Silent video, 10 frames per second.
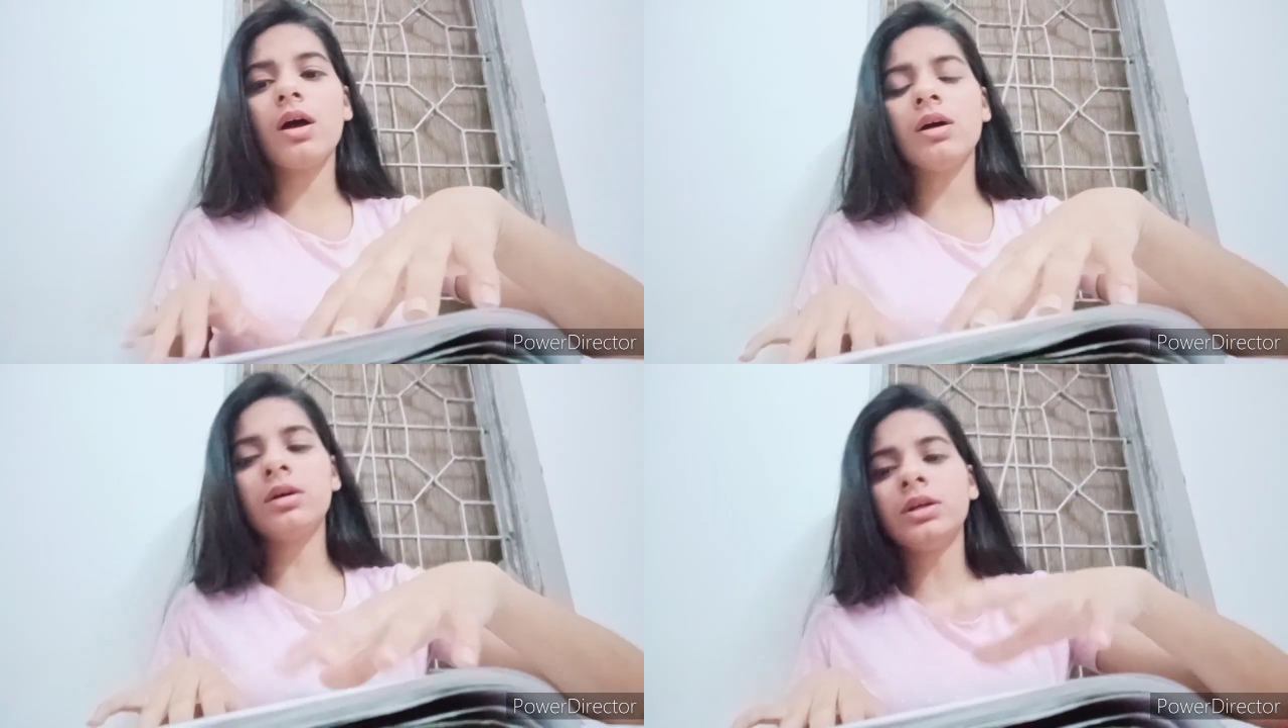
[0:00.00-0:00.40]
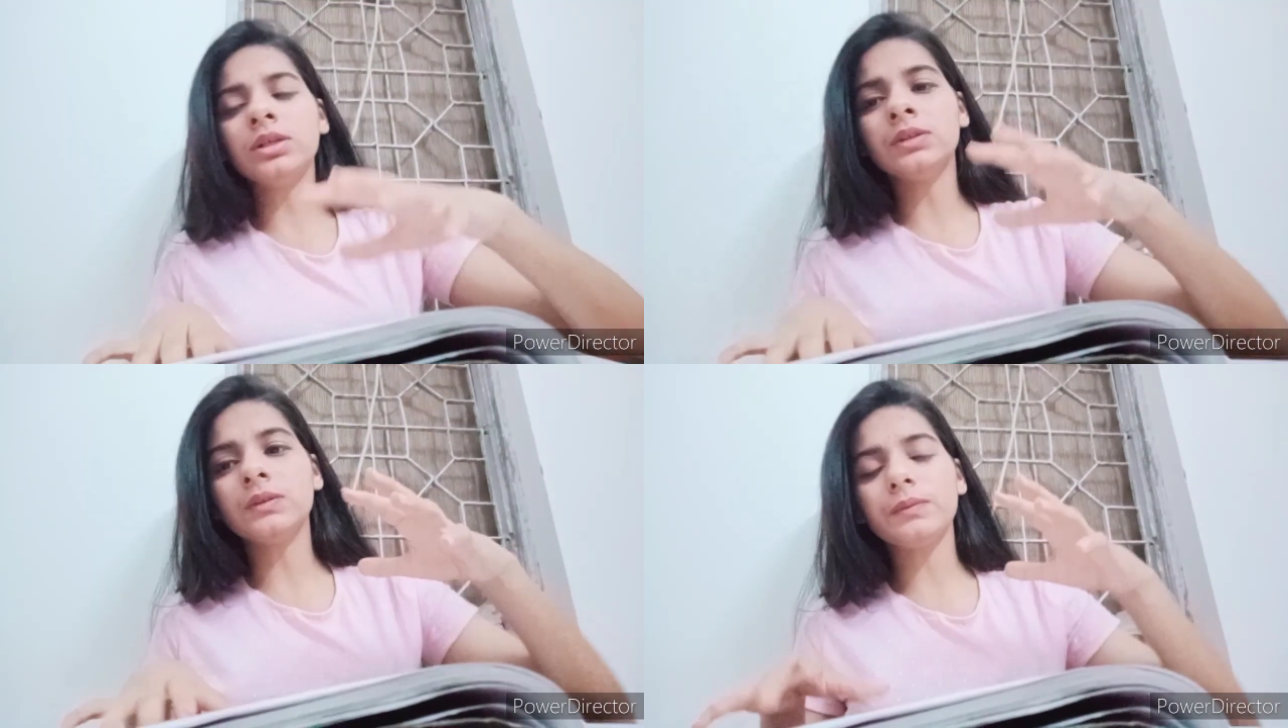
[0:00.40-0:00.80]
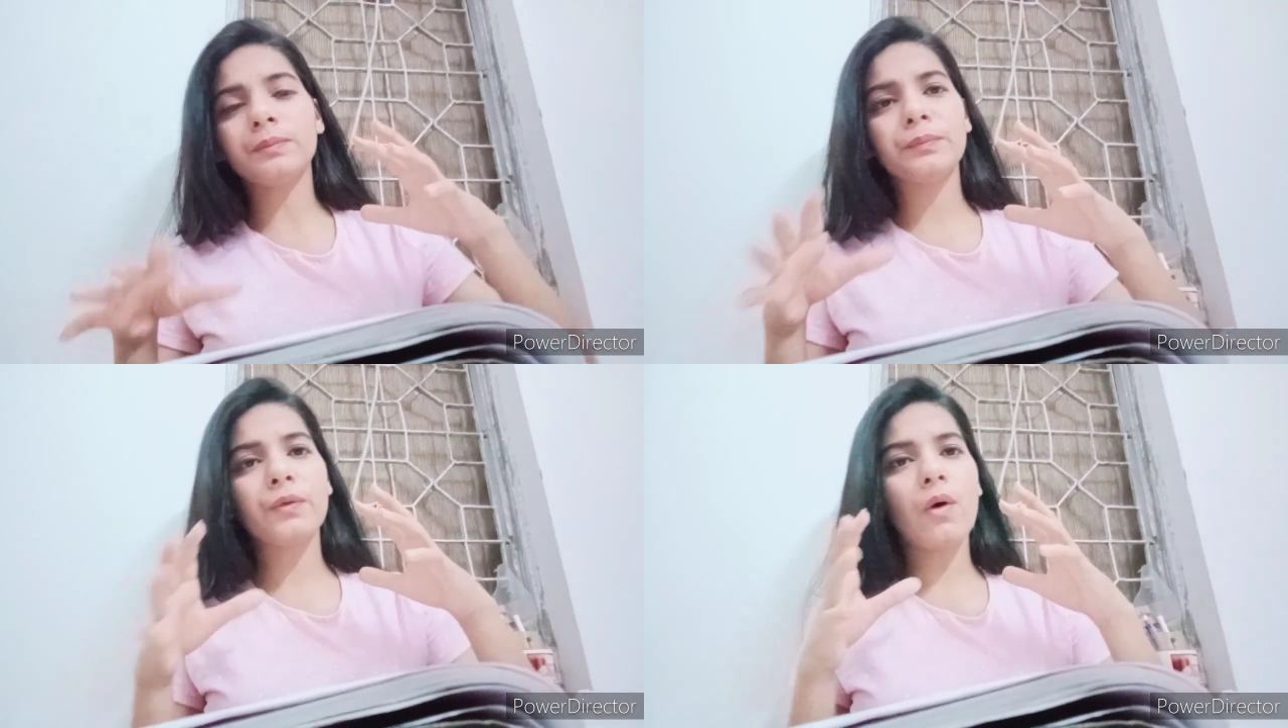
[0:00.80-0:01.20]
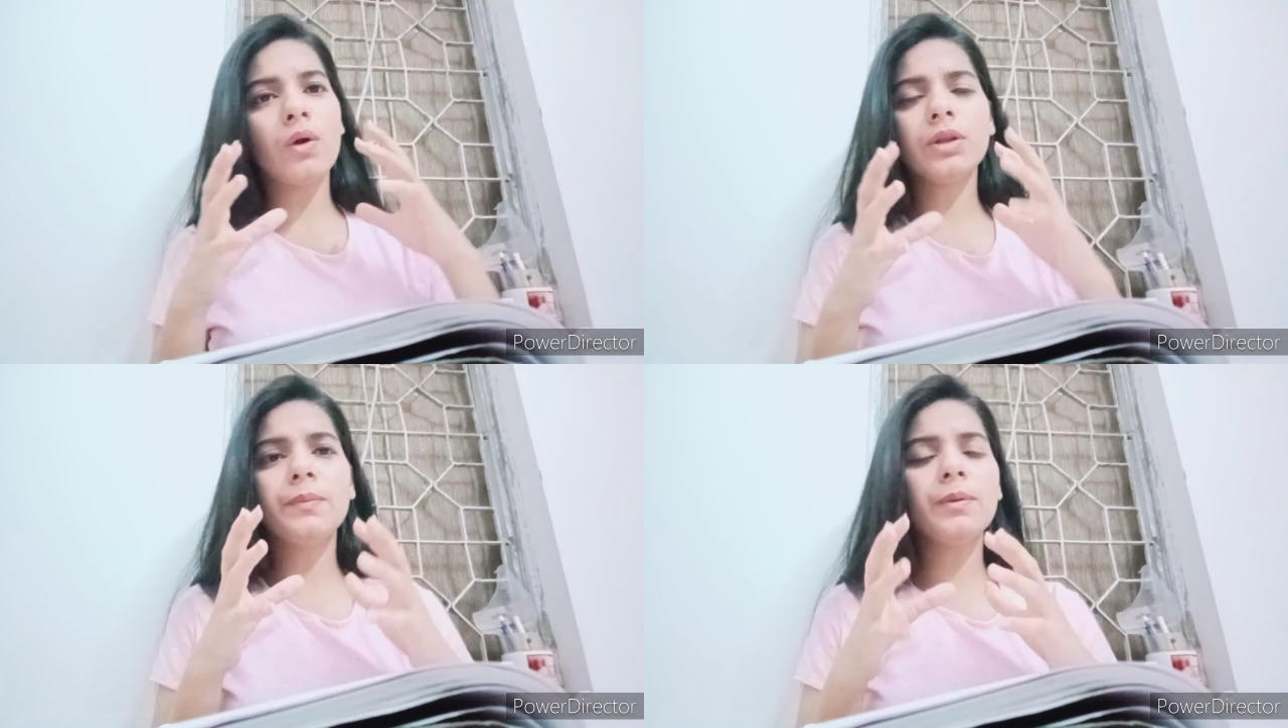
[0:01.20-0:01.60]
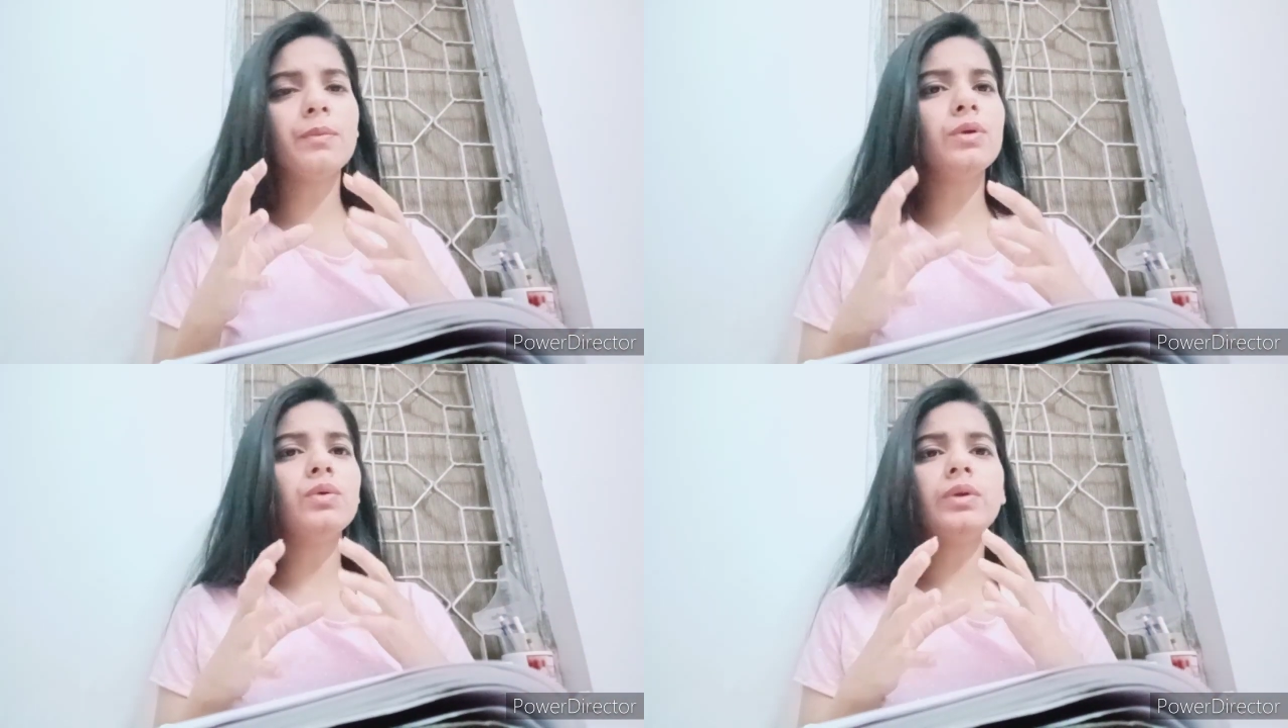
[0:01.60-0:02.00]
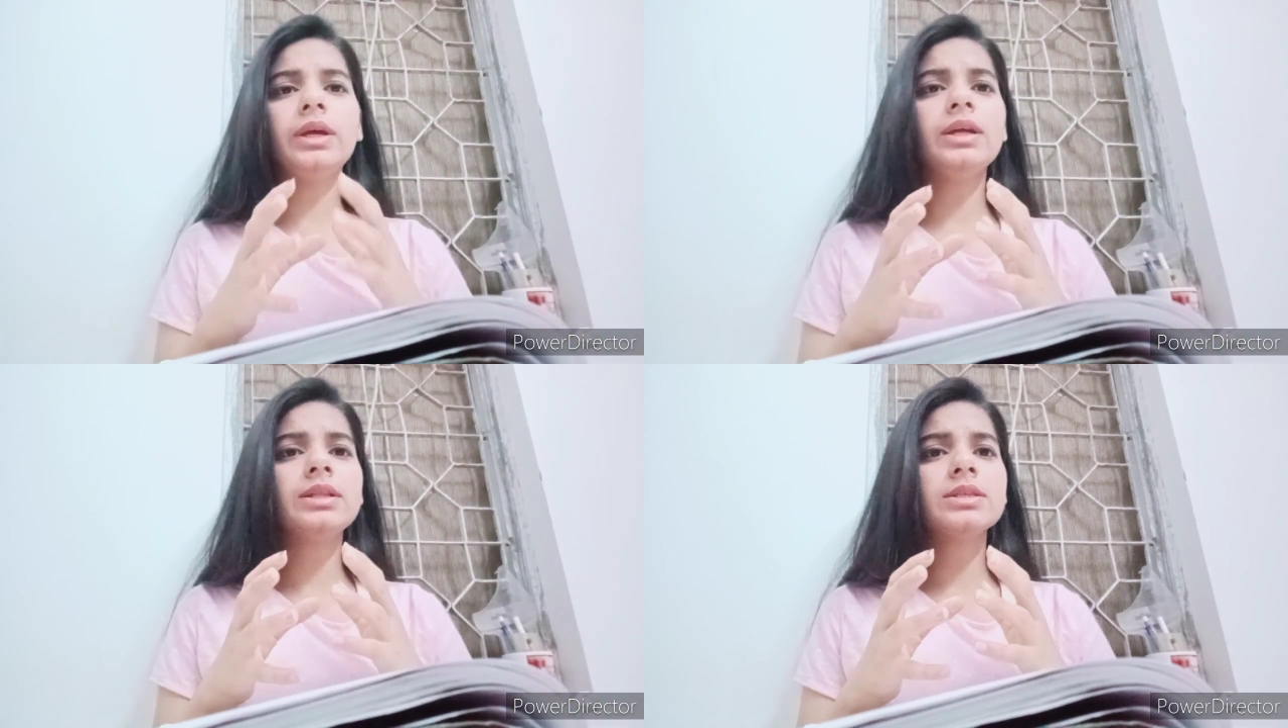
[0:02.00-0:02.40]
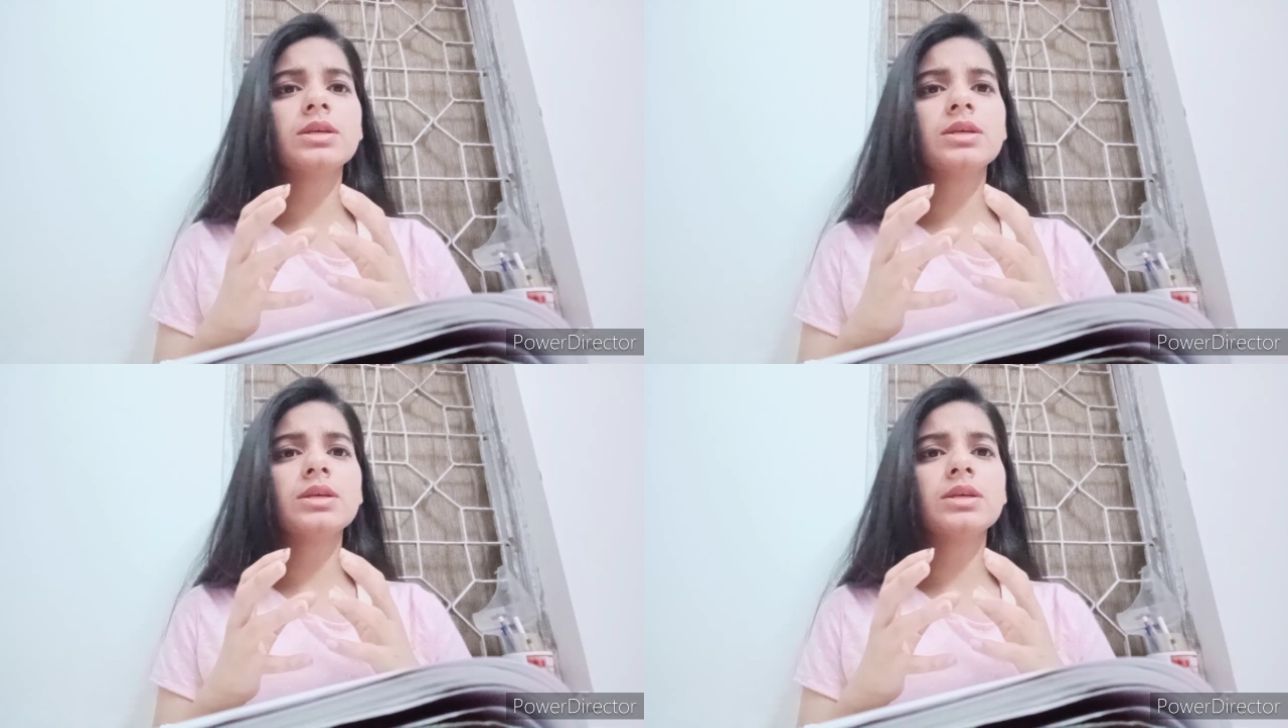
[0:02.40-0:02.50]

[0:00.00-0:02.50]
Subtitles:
all the people who needs